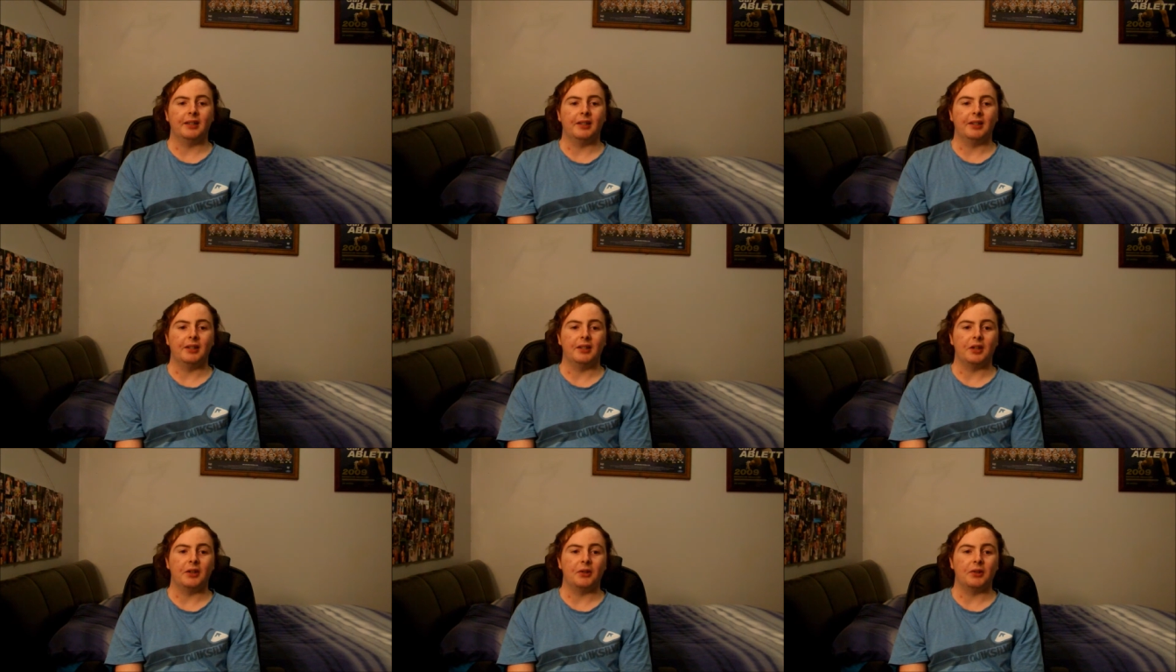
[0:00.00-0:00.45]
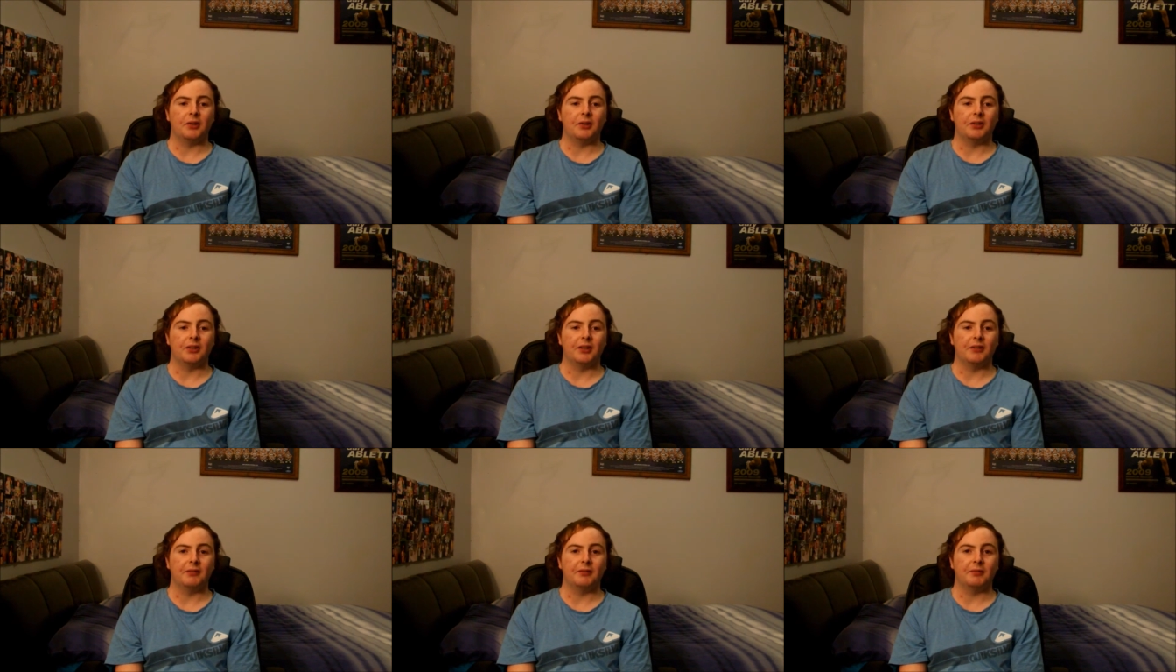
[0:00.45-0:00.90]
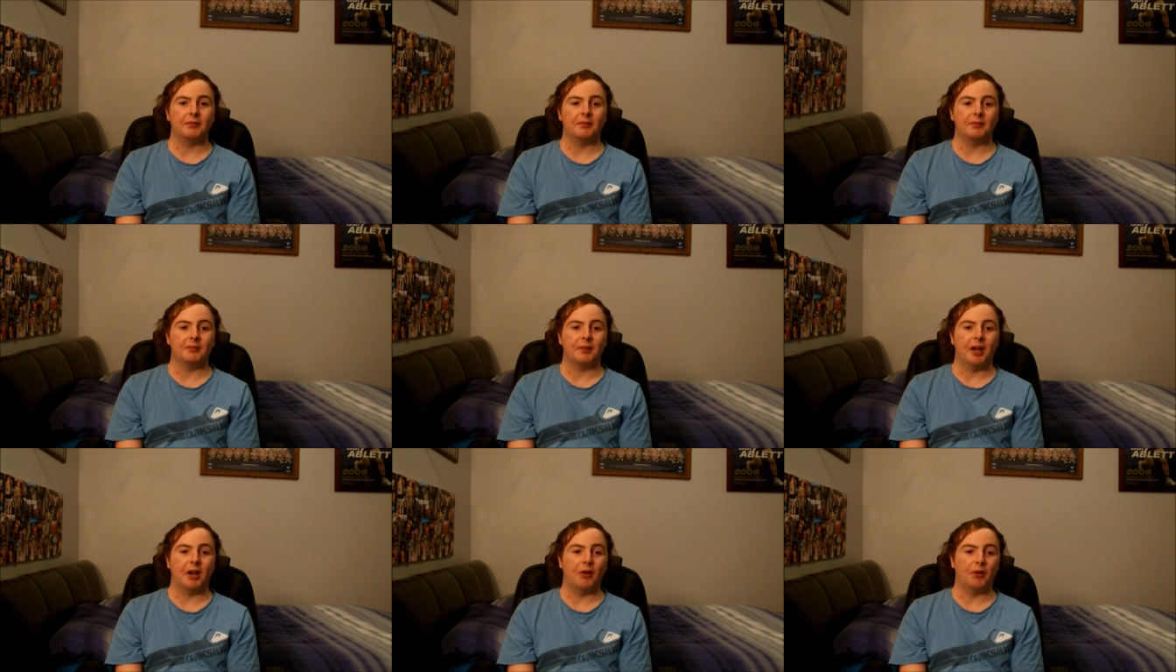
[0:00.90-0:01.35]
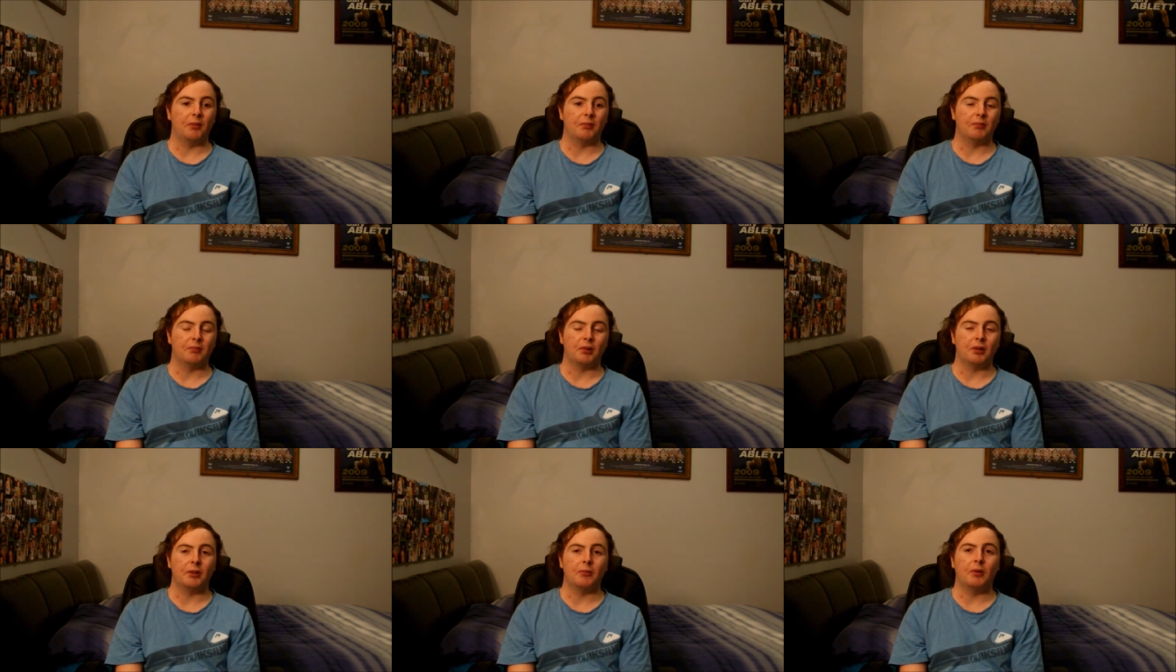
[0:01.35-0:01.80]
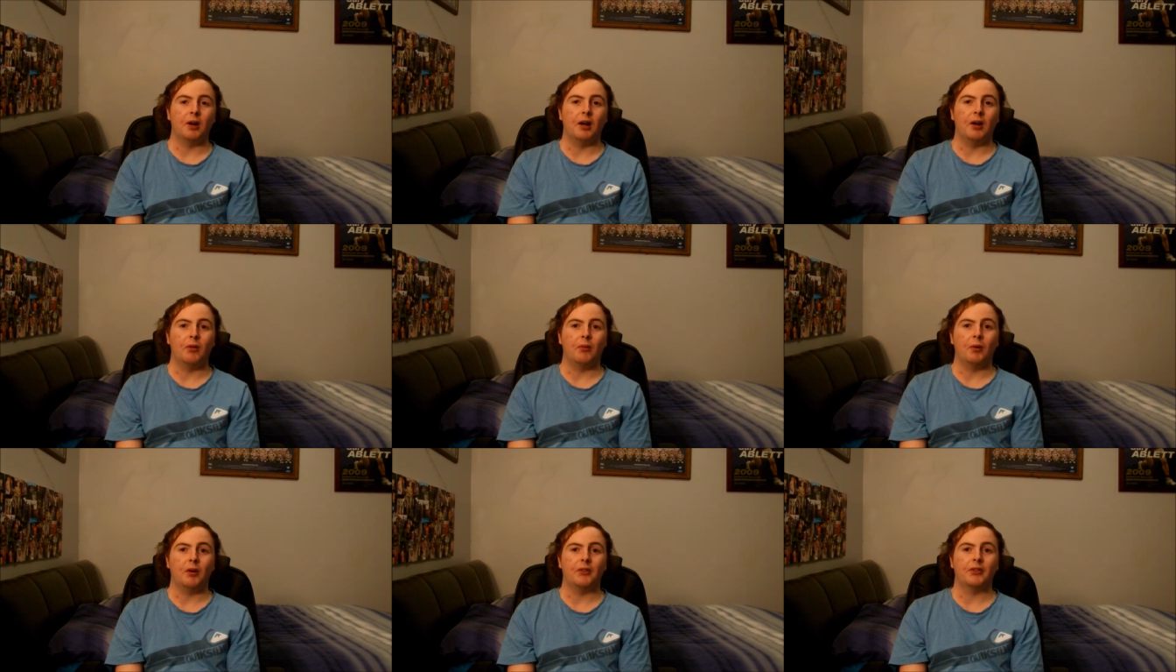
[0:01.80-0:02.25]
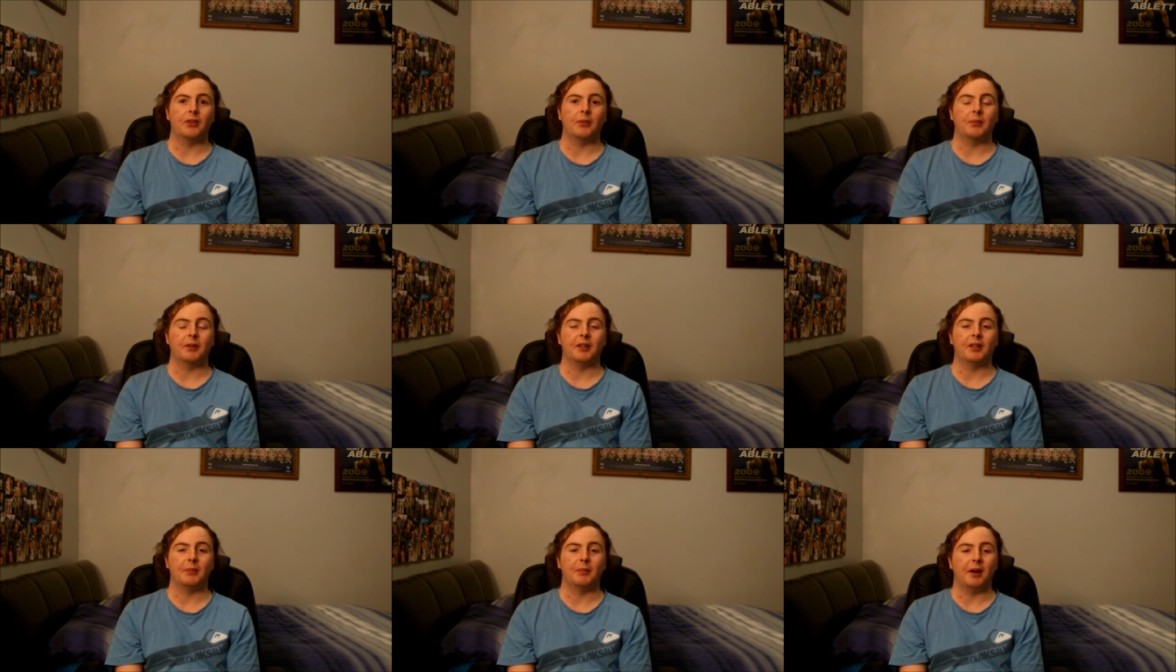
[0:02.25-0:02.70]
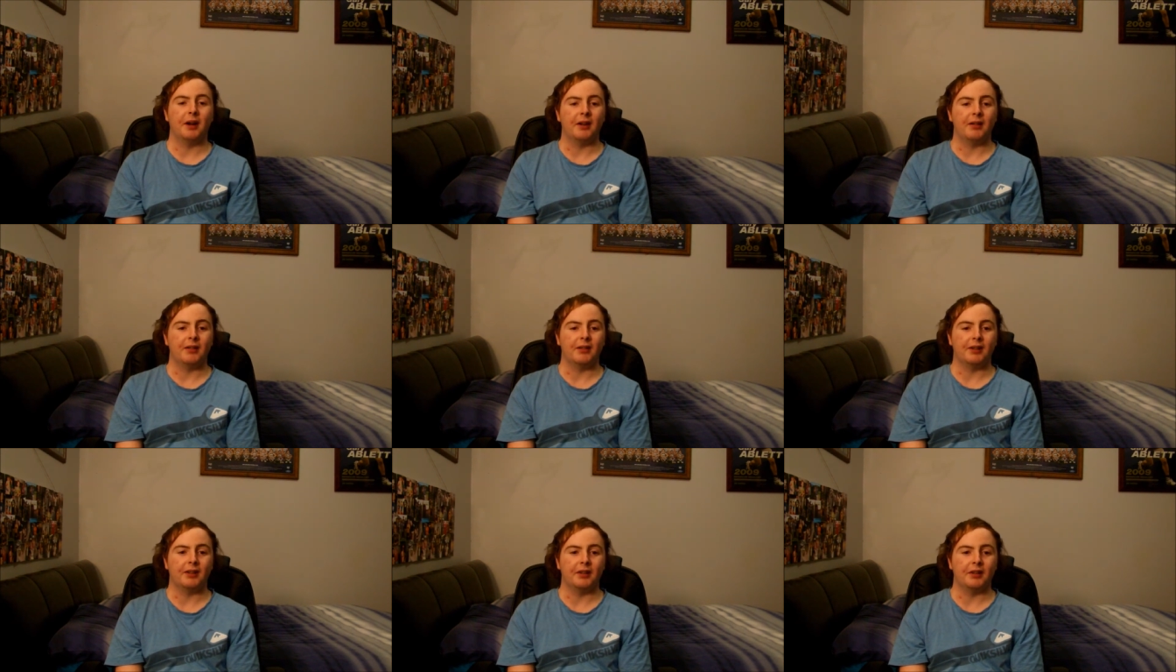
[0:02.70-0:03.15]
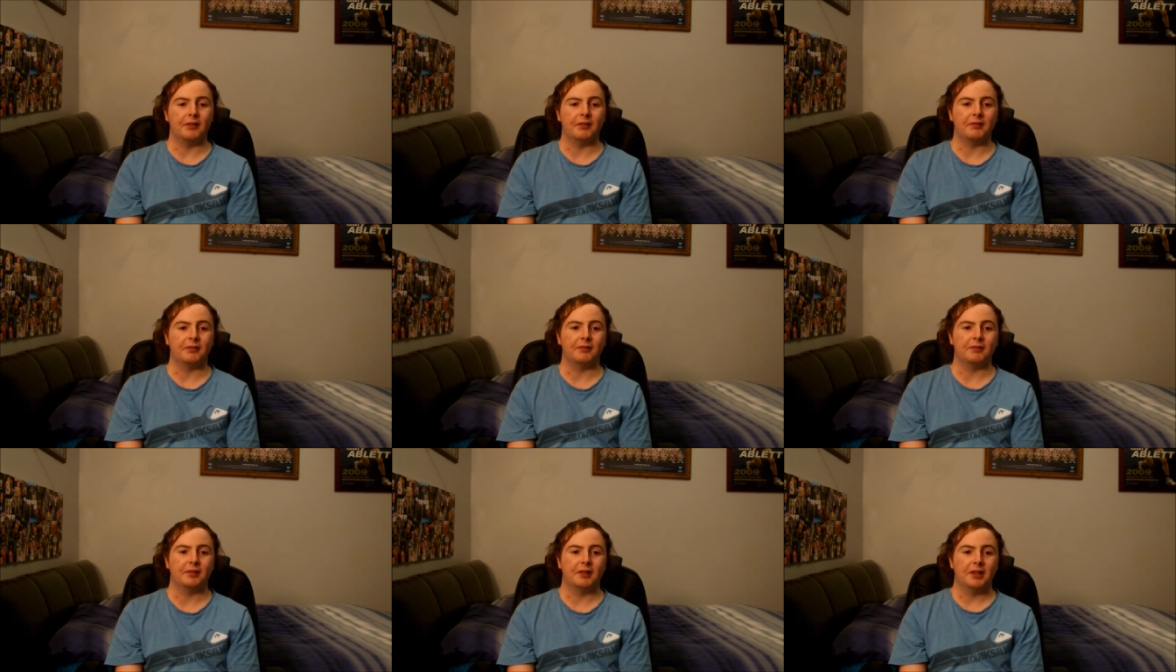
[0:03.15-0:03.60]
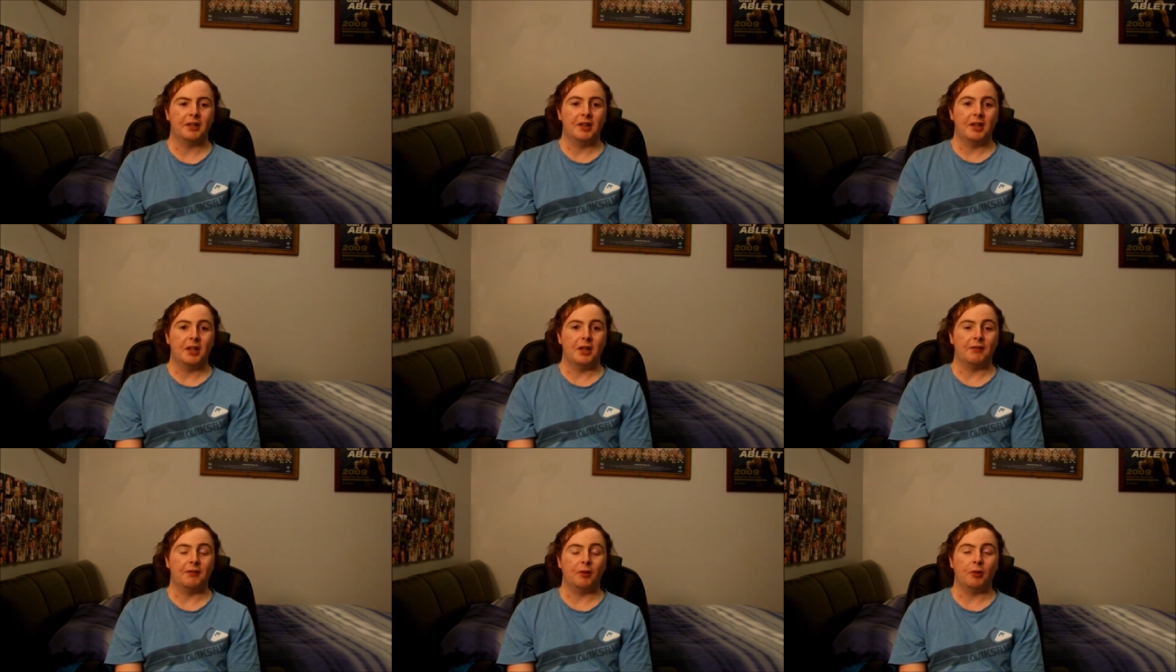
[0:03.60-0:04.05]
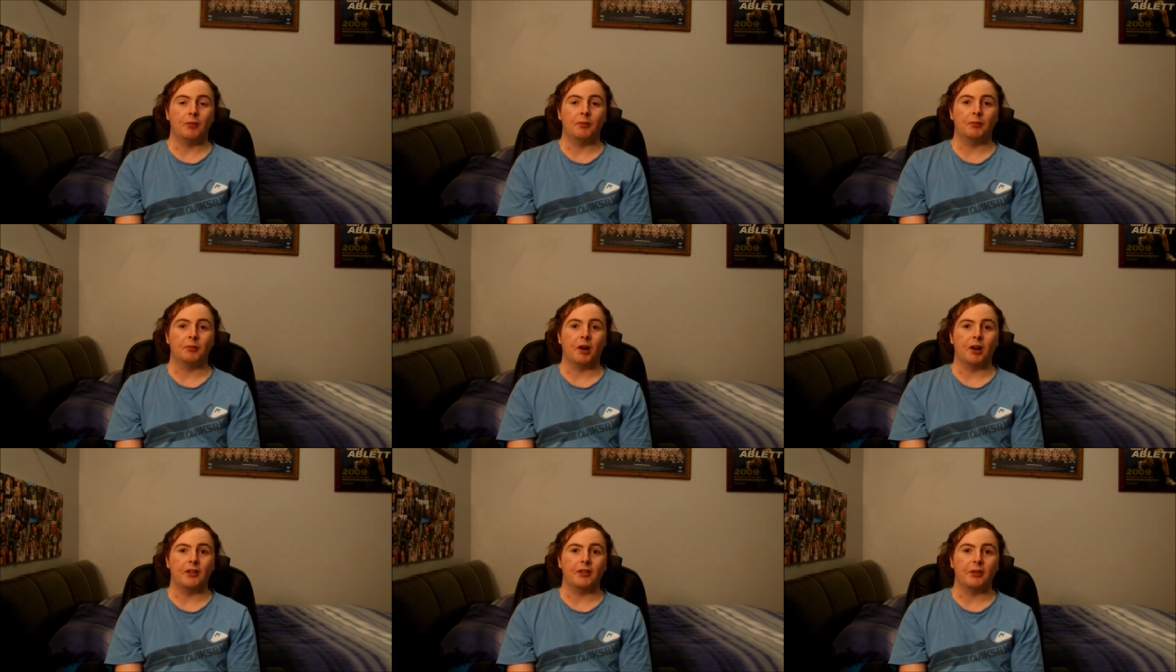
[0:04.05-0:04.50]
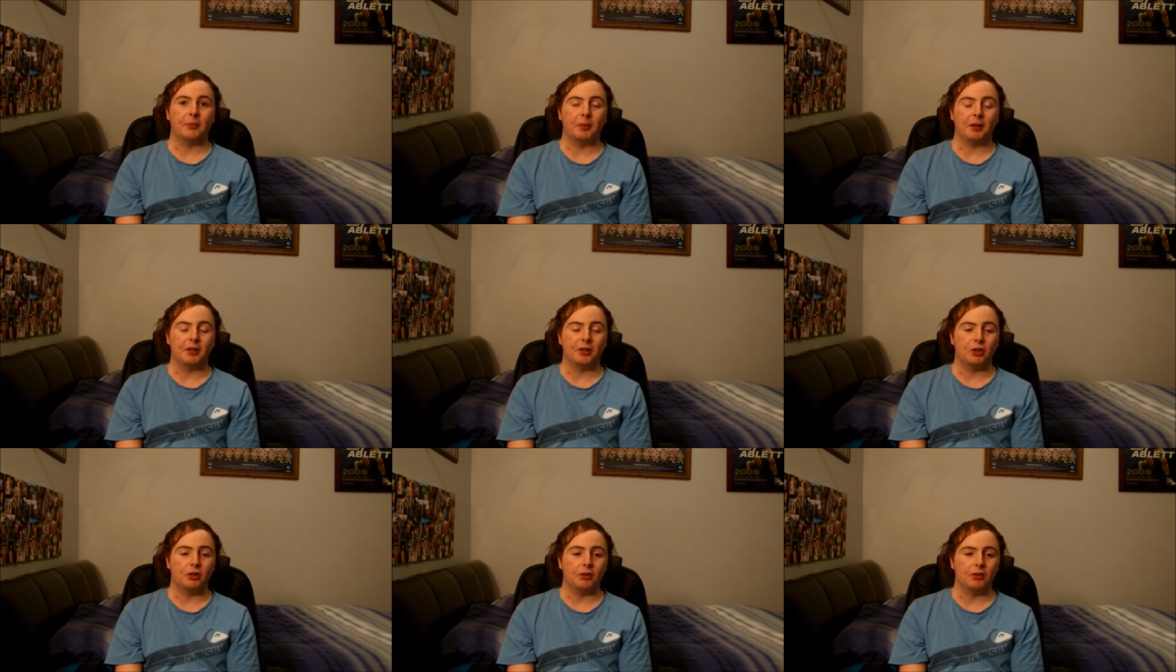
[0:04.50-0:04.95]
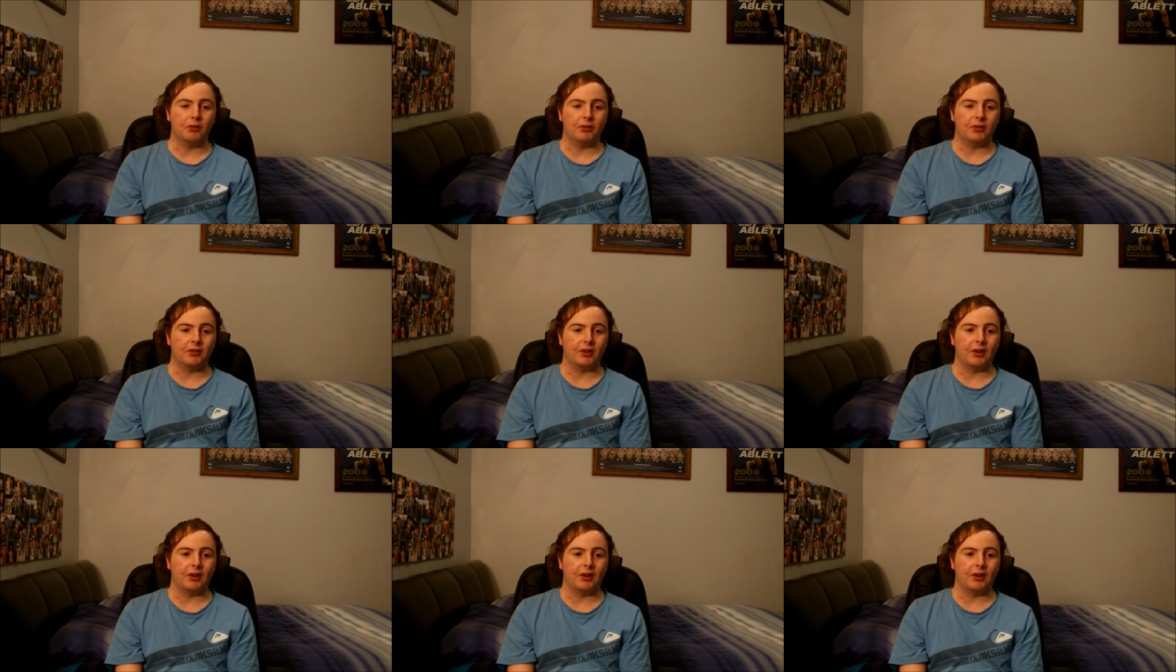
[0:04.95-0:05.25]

and the Dogs have held them pretty well whilst they've been amazing, and the fall from grace has been huge.